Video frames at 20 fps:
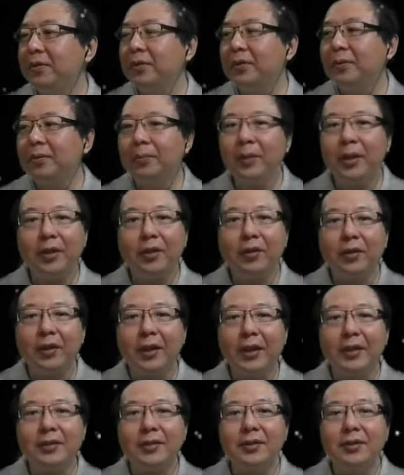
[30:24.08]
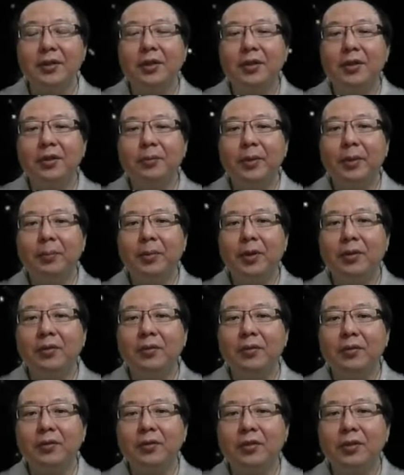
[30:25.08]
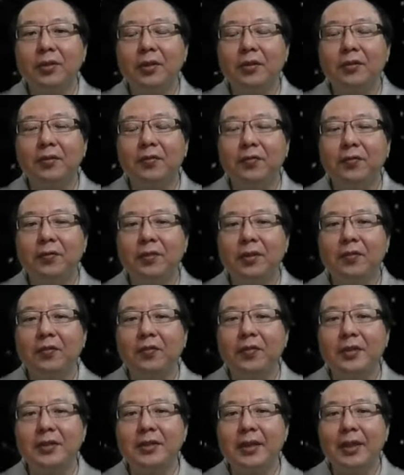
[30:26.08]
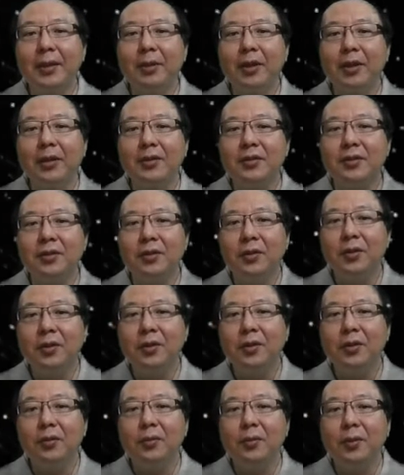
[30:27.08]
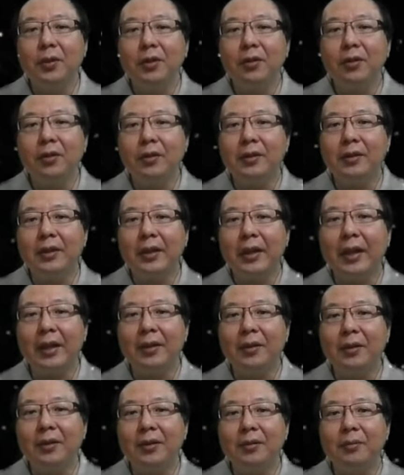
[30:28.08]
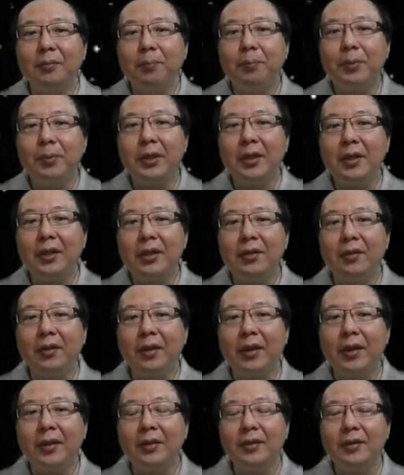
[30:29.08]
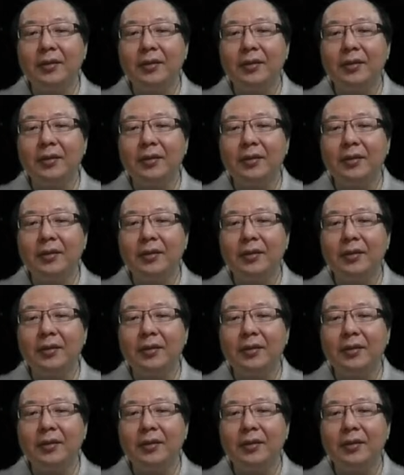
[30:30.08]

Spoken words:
make your guess. Remember, so the first step is we look at P, right?